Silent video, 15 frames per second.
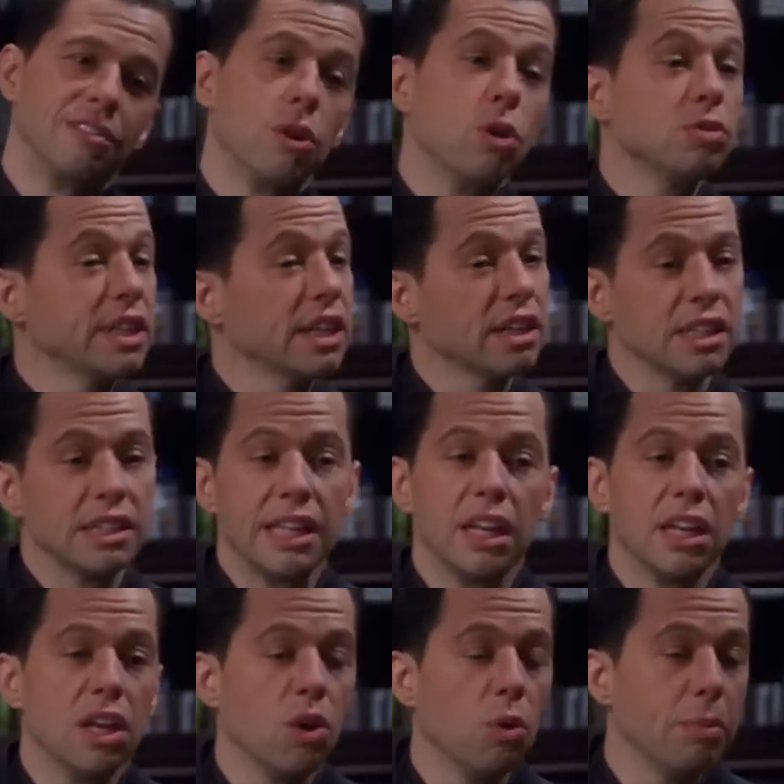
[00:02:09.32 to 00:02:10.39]
Rose ain't gonna tell
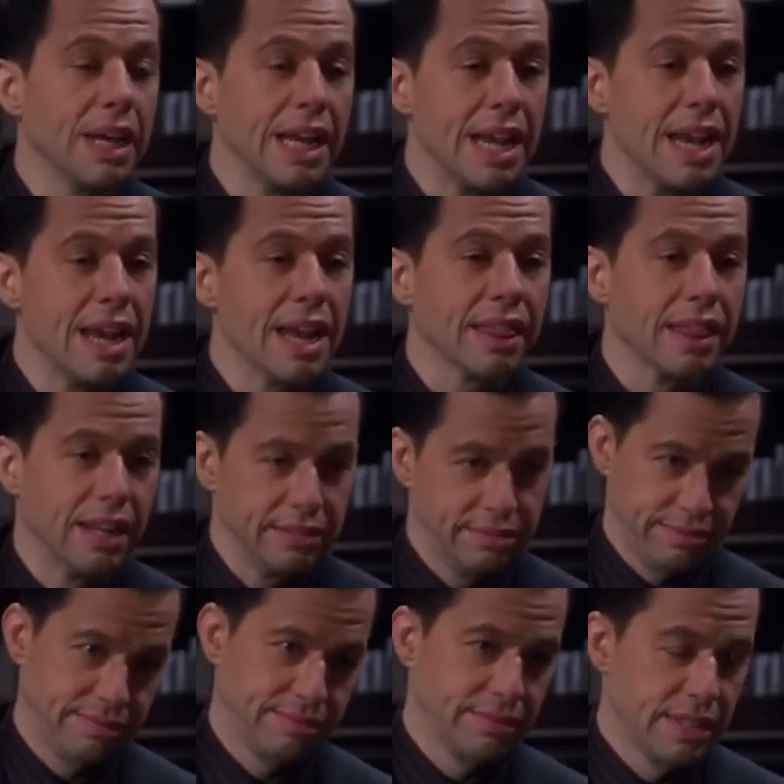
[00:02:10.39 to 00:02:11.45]
nobody nothing.
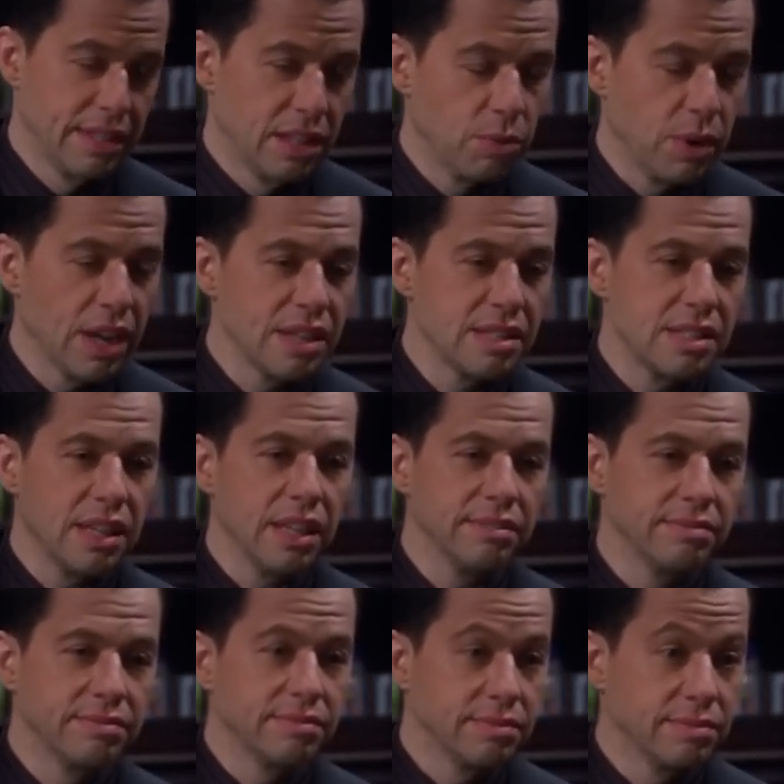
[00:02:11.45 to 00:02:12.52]
Way I see it,
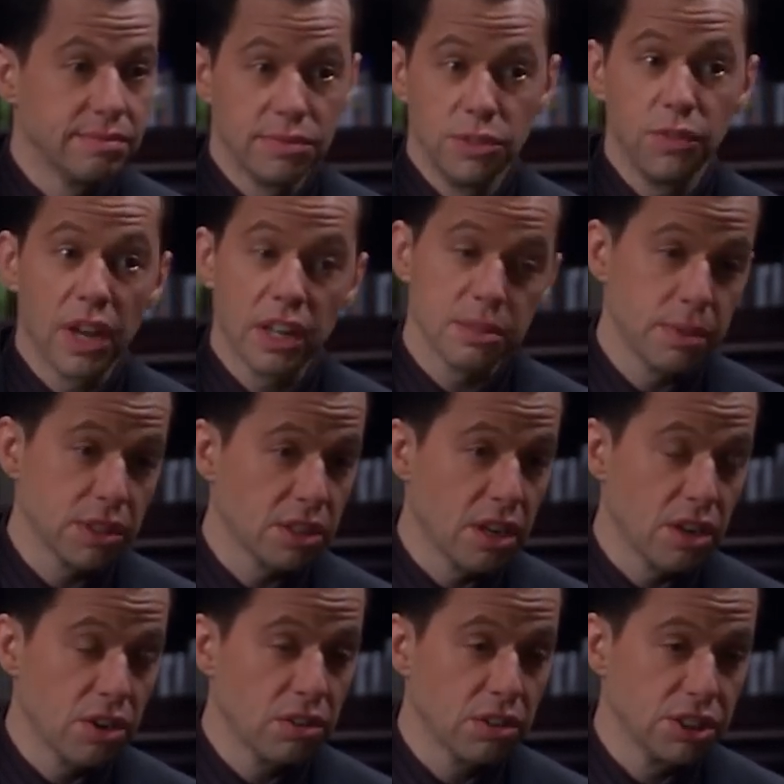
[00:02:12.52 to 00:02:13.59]
you've got as much on
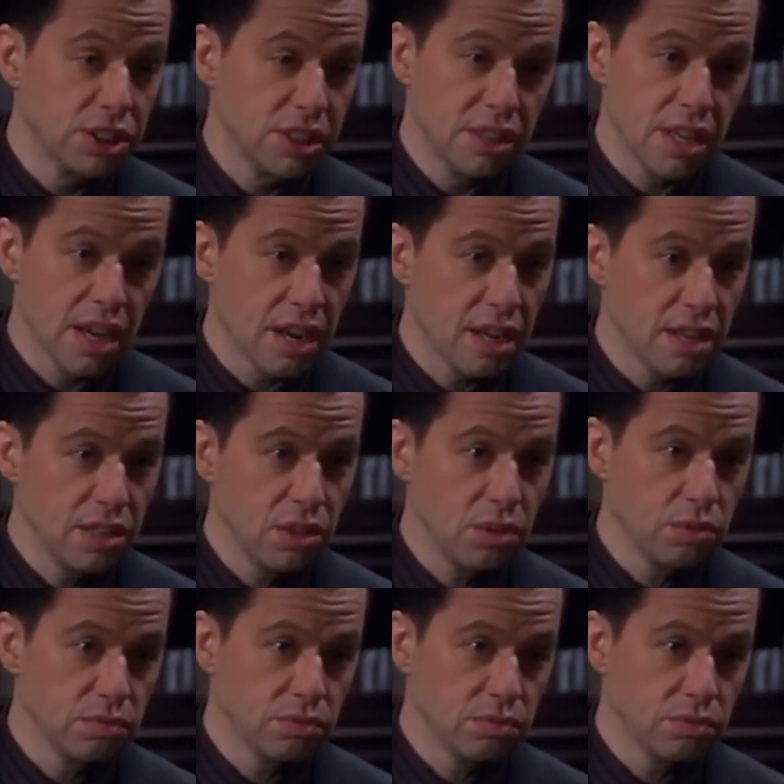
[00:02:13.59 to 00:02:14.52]
her as she's got on you.